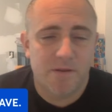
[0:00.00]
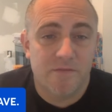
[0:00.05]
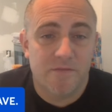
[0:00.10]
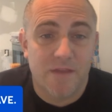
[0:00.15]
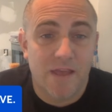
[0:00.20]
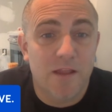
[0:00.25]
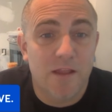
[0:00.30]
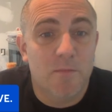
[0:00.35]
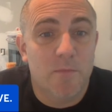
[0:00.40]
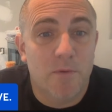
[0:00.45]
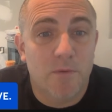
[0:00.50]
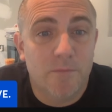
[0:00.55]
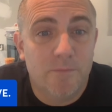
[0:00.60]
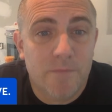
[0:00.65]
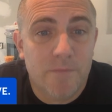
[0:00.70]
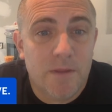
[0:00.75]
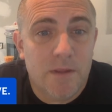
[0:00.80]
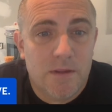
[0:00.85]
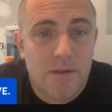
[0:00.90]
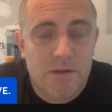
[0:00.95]
available.
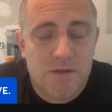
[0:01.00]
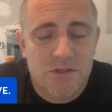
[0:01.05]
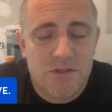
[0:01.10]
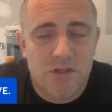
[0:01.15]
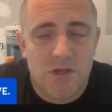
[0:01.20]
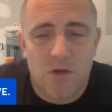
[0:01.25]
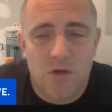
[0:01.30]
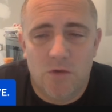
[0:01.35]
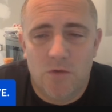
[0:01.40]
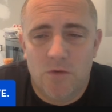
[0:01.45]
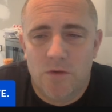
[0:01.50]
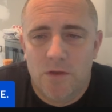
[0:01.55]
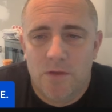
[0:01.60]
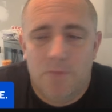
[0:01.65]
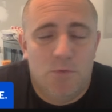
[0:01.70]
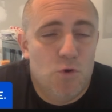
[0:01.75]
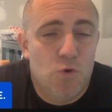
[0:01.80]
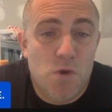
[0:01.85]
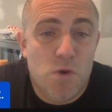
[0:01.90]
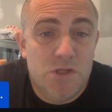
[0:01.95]
So
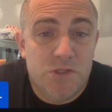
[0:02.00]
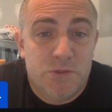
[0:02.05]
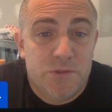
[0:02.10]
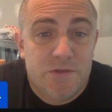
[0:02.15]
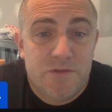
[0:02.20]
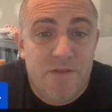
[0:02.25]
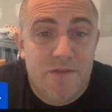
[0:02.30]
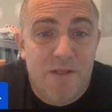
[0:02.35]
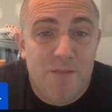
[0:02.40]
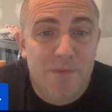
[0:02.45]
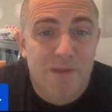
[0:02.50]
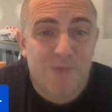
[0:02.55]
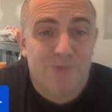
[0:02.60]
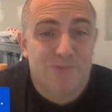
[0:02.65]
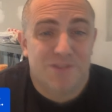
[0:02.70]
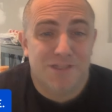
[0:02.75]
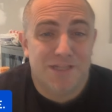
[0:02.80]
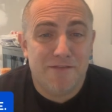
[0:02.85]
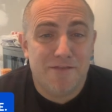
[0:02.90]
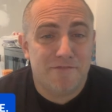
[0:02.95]
who else was available? It was
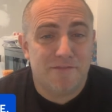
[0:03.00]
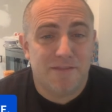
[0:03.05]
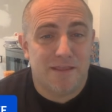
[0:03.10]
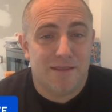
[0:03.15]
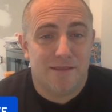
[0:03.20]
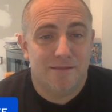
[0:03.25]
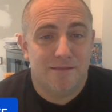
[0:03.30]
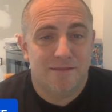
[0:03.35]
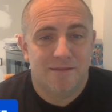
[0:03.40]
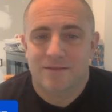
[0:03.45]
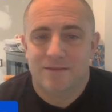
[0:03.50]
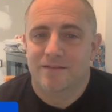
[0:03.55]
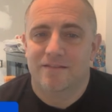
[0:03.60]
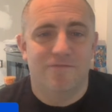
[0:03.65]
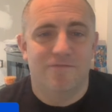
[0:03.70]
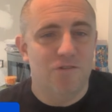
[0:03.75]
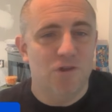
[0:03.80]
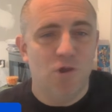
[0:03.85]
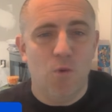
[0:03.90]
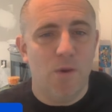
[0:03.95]
a lefty.
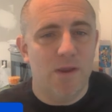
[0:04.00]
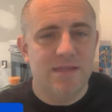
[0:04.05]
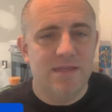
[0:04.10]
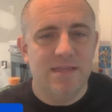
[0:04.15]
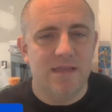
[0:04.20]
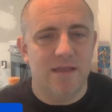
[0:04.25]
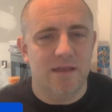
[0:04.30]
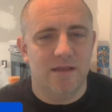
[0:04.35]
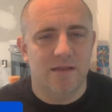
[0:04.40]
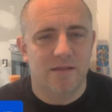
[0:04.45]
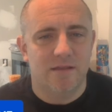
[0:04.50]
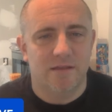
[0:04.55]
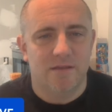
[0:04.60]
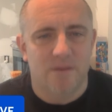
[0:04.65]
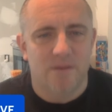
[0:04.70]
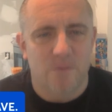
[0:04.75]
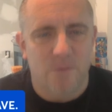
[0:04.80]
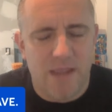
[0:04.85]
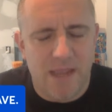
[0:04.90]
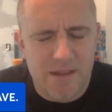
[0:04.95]
No idea.
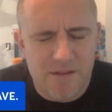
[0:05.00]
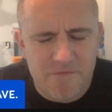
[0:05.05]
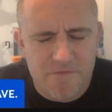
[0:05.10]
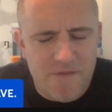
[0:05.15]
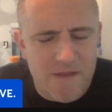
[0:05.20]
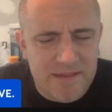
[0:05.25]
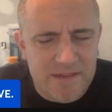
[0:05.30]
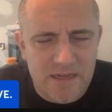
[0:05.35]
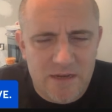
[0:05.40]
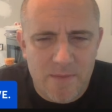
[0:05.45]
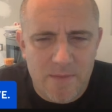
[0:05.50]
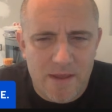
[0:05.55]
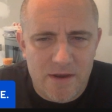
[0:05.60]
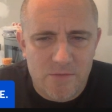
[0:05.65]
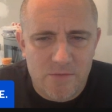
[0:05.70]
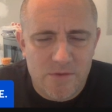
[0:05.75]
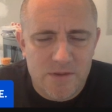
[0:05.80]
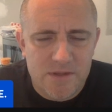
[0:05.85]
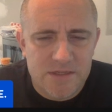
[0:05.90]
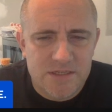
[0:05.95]
Okay, and the fact of the
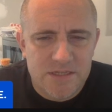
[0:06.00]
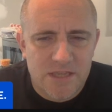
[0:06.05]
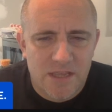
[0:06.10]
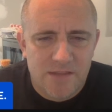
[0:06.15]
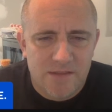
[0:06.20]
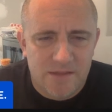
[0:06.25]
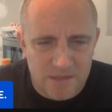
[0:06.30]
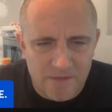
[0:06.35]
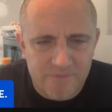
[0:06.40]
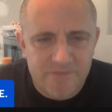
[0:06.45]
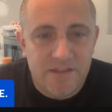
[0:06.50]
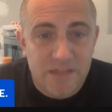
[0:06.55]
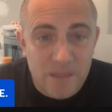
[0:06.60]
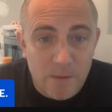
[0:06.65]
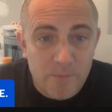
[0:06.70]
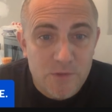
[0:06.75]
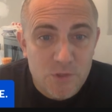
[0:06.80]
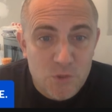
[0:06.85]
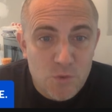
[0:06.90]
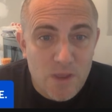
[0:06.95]
matter is, the lefty
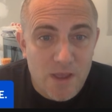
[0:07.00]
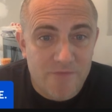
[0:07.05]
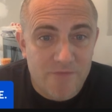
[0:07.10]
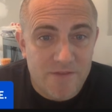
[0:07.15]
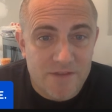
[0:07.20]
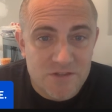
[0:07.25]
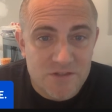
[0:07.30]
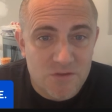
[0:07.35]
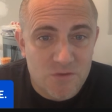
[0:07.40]
that we do have, Nestor